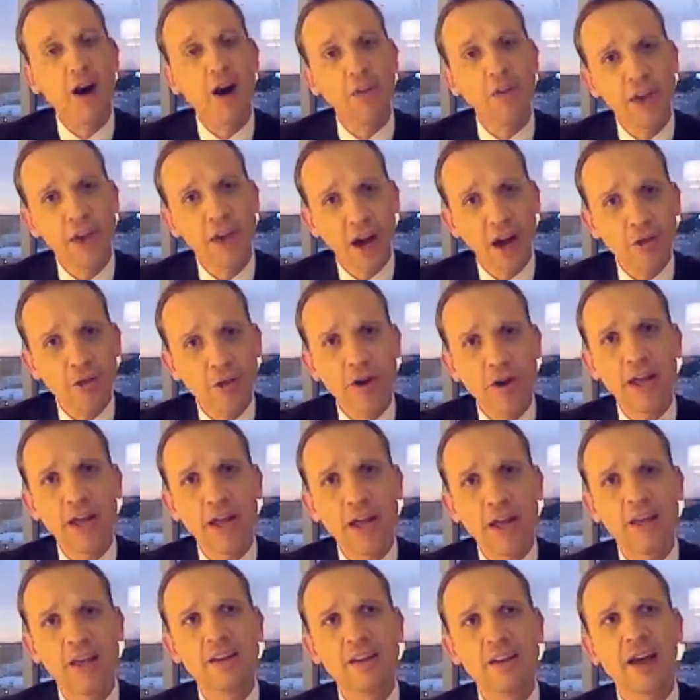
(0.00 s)
On the other
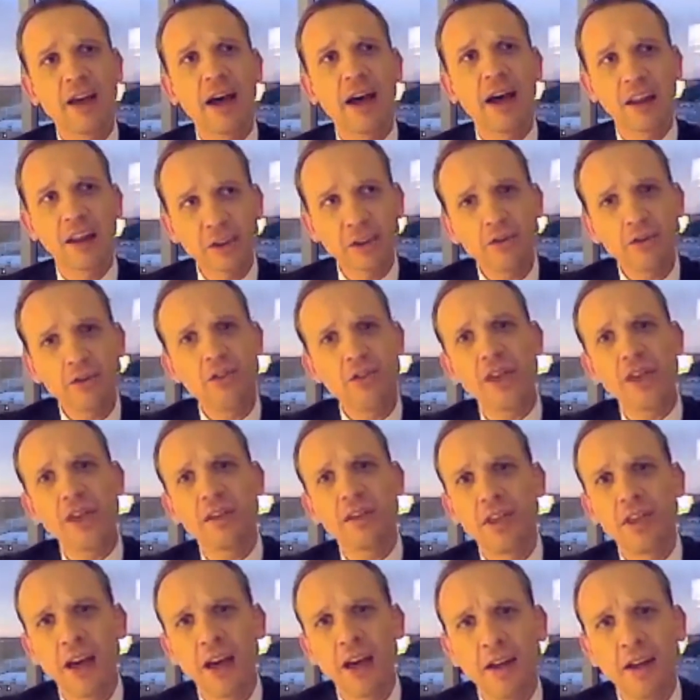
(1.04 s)
hand, I do
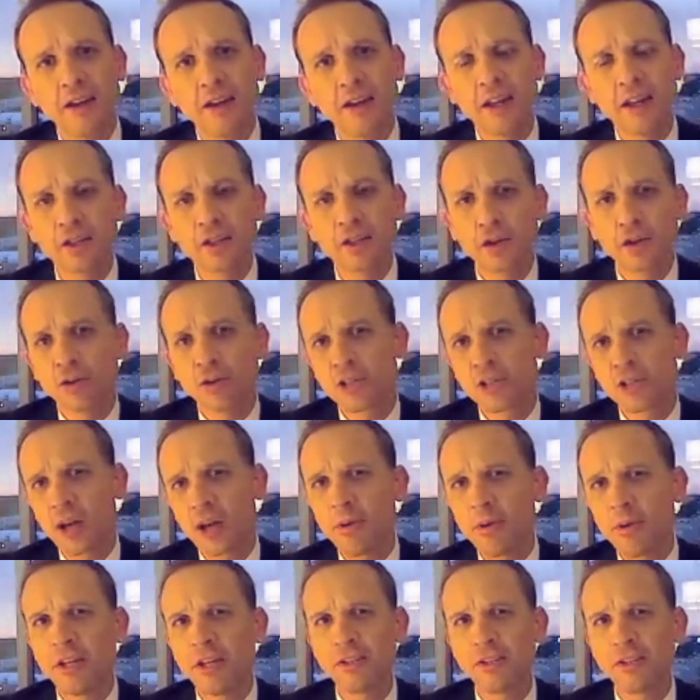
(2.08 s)
think that insurance
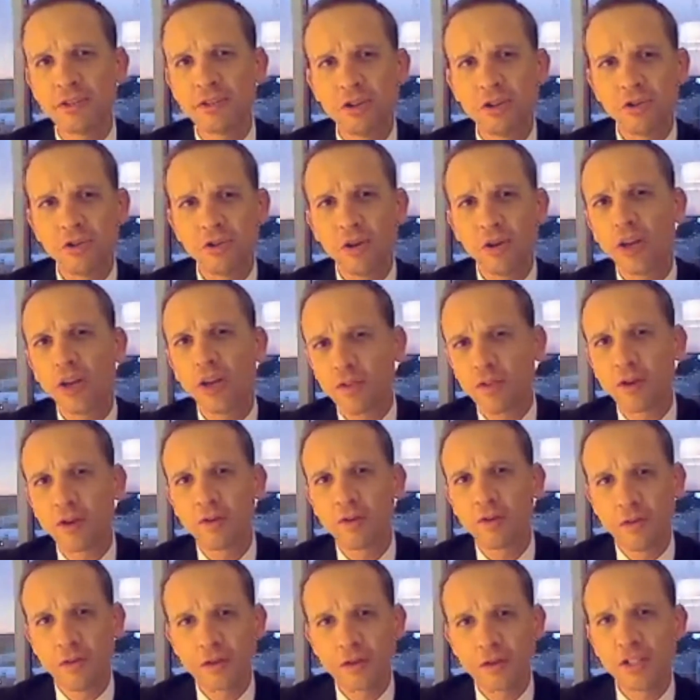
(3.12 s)
companies do, if,
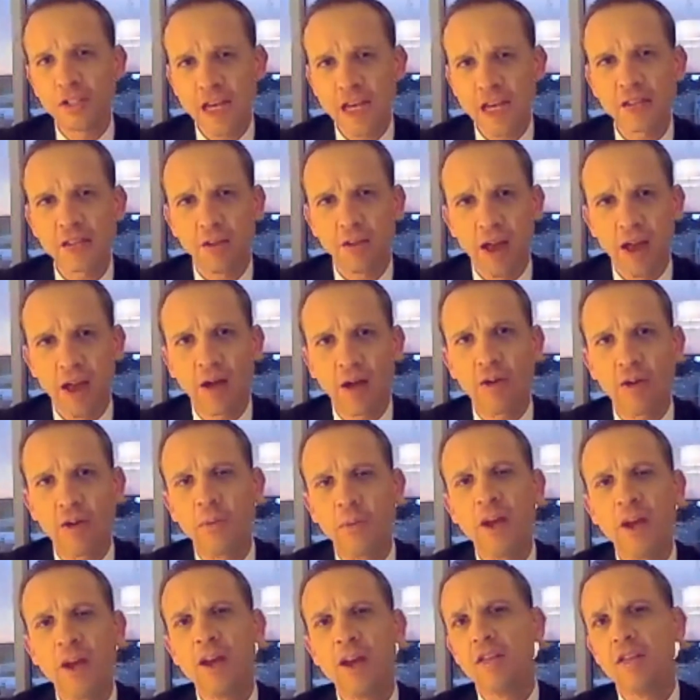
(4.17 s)
if their states allow
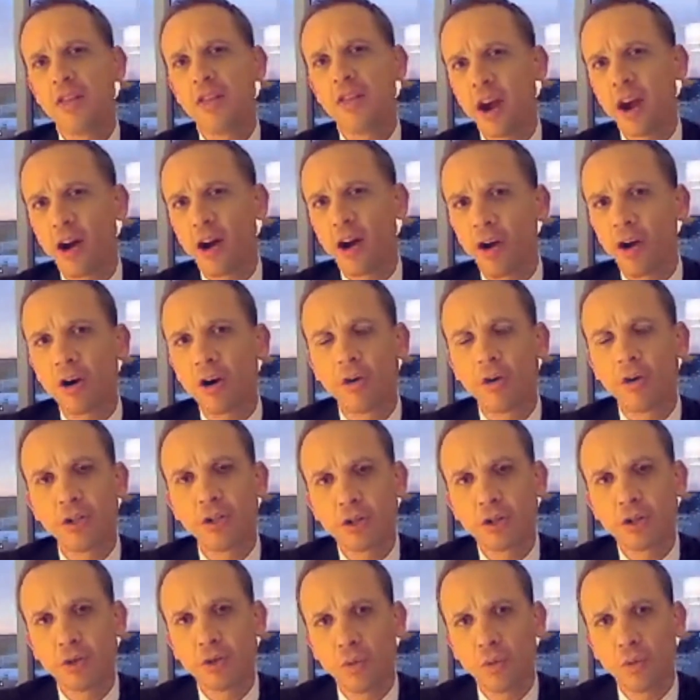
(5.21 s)
them, they are
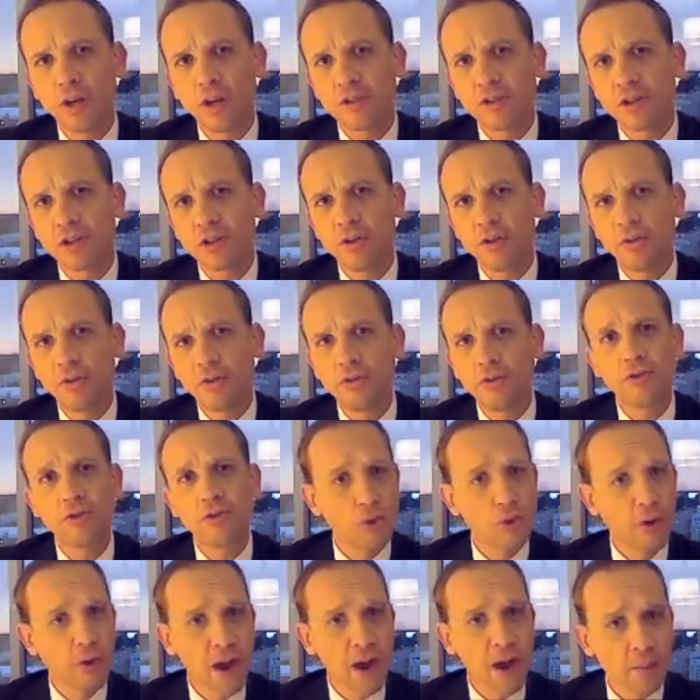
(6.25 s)
going to want to
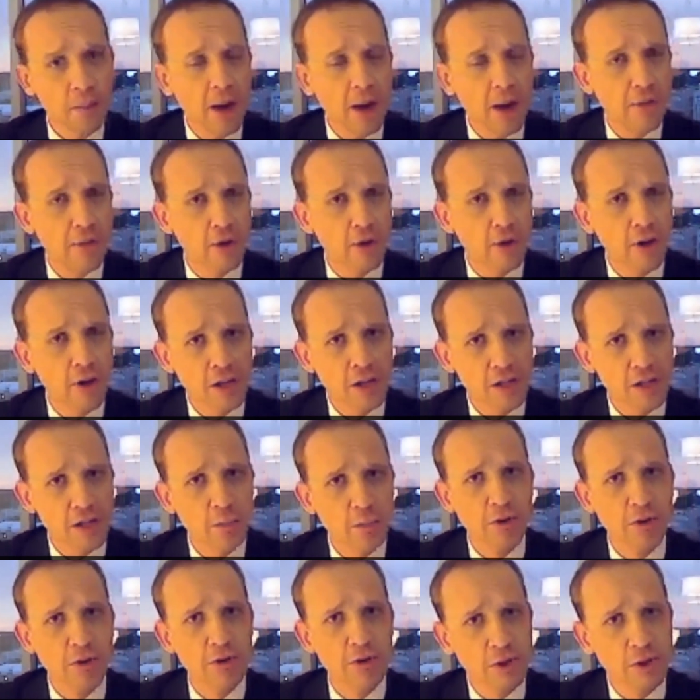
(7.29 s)
do right by their
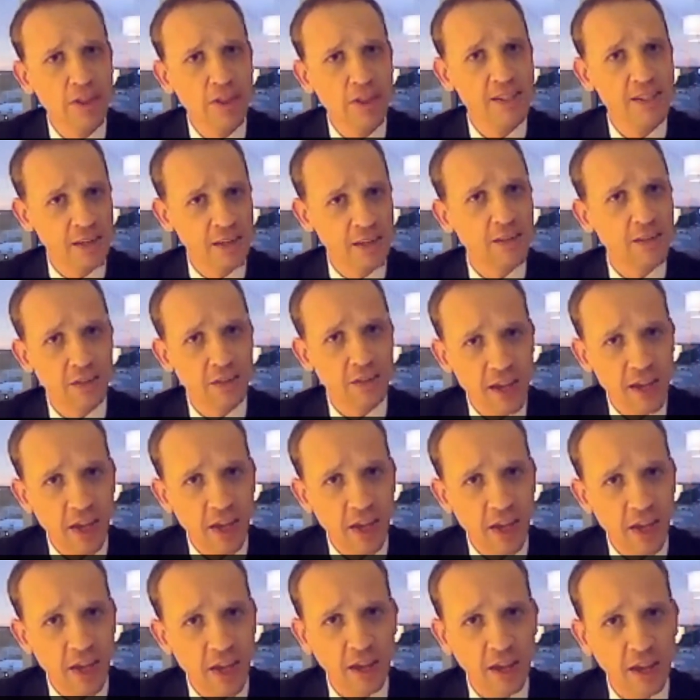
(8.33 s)
customers to the extent that they
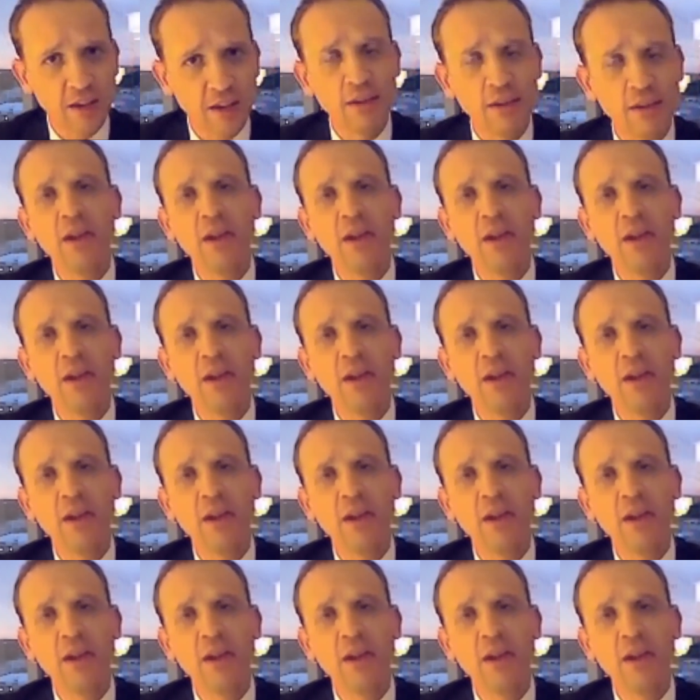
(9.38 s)
can.